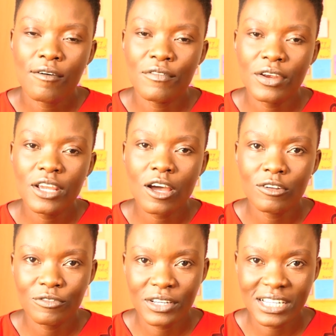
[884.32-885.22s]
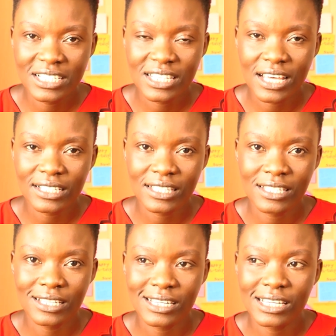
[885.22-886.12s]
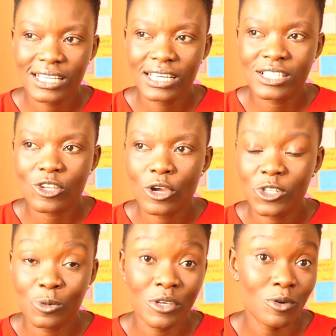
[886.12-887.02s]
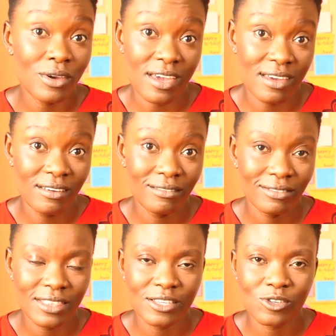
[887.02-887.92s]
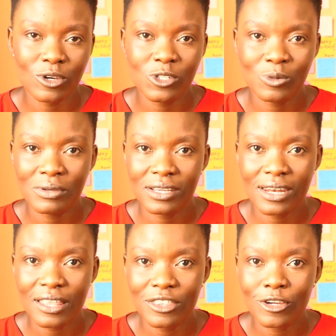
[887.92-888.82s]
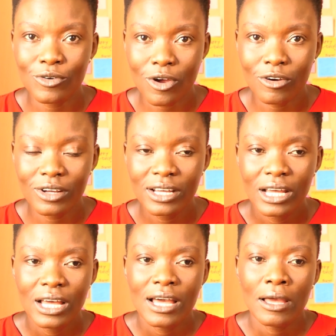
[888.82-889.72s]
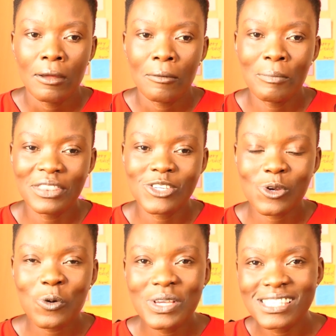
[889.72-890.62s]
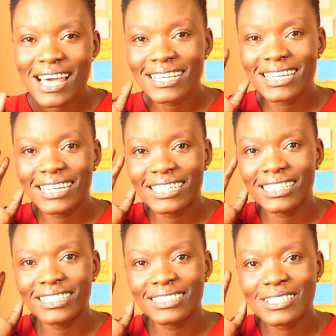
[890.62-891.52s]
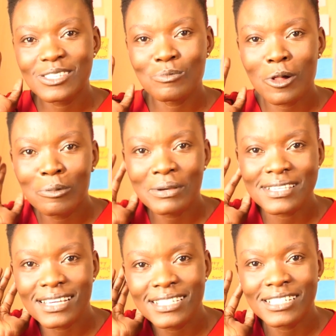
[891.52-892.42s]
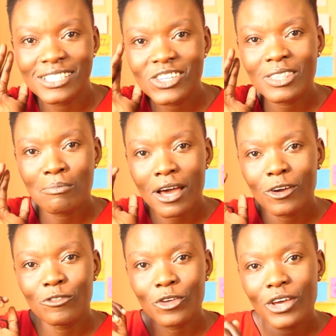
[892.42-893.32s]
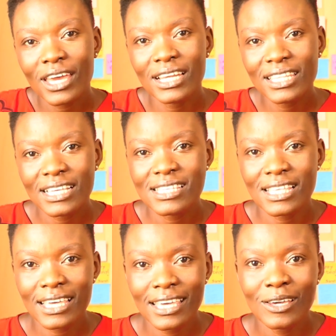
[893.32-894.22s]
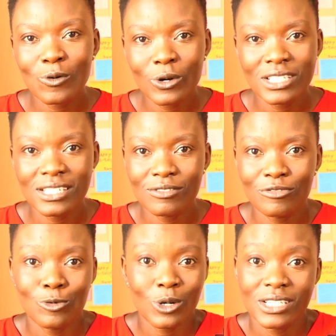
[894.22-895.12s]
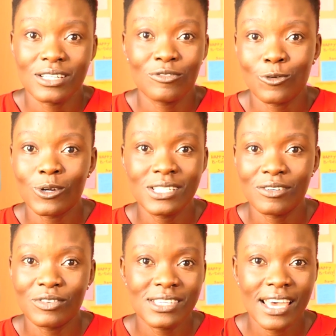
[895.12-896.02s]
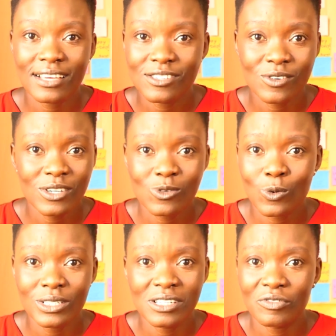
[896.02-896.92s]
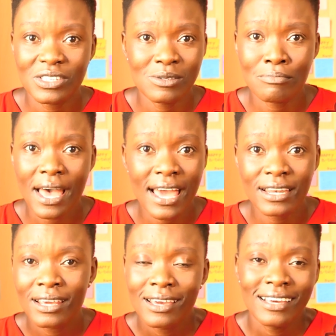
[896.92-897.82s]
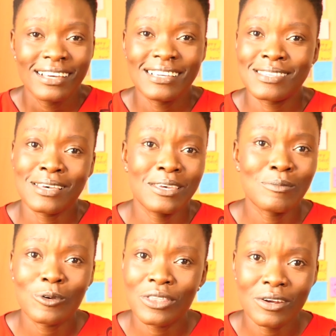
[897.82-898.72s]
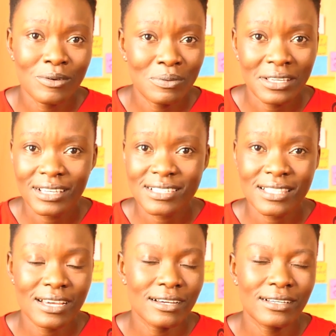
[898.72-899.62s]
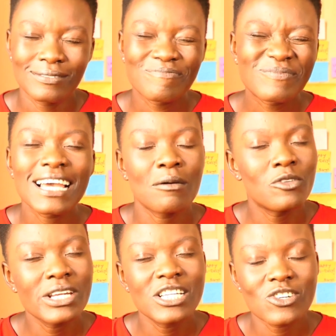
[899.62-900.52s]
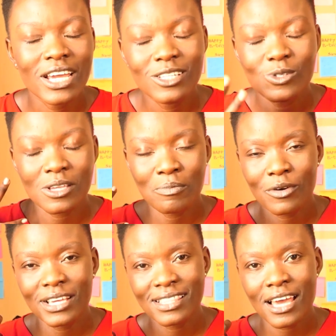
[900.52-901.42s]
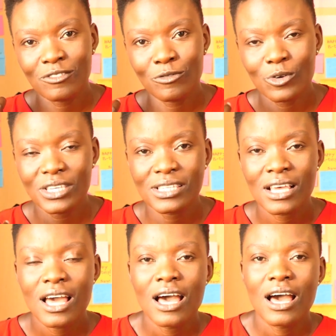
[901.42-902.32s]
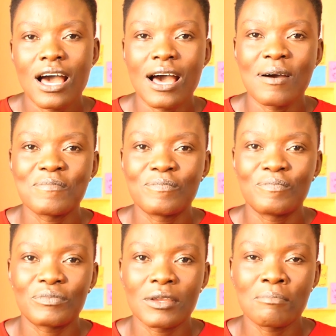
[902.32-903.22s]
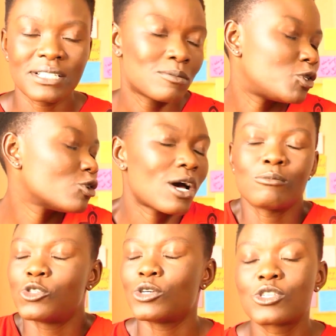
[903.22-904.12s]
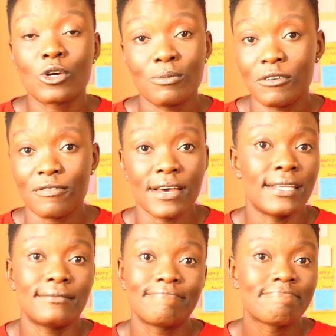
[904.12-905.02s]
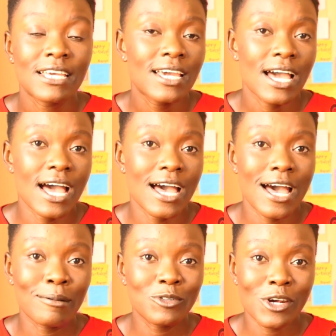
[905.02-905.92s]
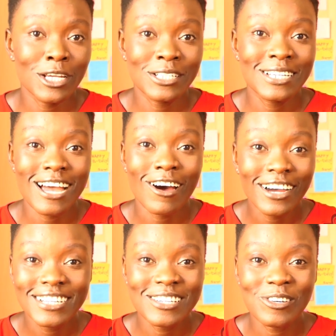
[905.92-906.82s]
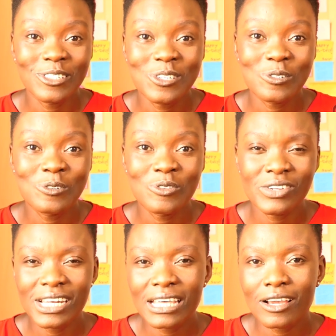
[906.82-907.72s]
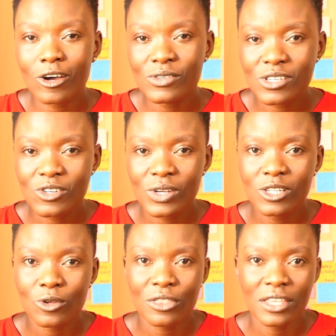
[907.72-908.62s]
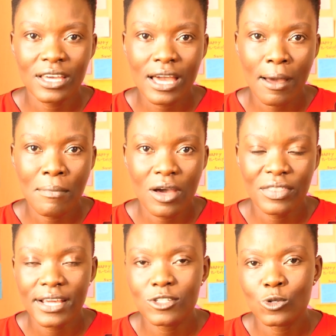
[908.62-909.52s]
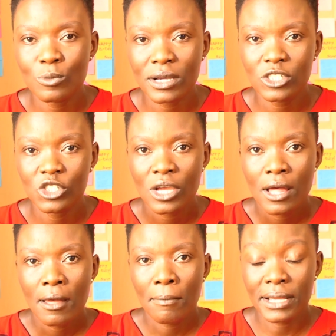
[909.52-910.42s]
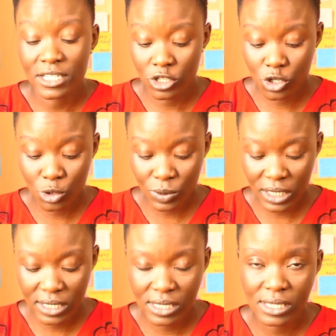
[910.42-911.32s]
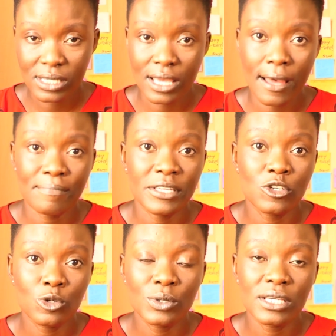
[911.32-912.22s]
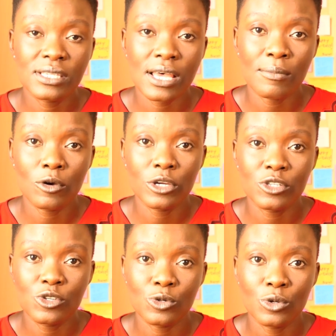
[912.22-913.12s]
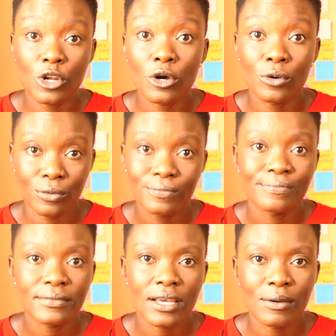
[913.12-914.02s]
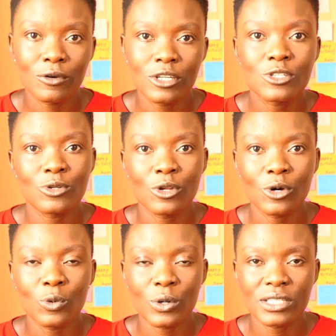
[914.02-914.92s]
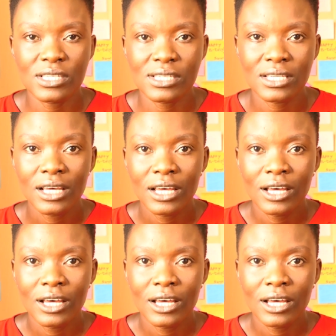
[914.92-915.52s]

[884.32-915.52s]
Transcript: very confident that it's going to be okay, that there's going to be nothing wrong. But there's always that little small percentage at the back of your head that's thinking, what if it's cancerous? What if it's bad? Is there chemotherapy? Is there... I'm really trying to suppress that voice, but I'm sure it's going to be fine. I'm trying hard not to really concentrate or think about that too much. But in 2 weeks, I'm going to know. I'm going to know what's